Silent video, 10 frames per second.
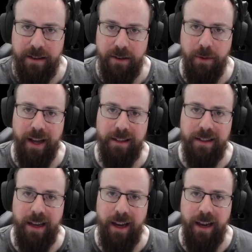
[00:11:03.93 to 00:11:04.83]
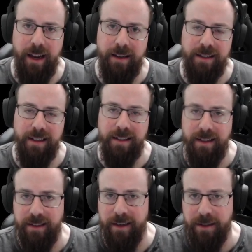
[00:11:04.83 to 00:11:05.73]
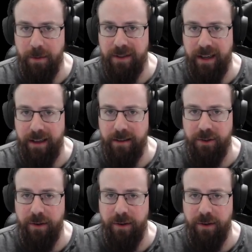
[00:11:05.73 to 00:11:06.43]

So that's a 66%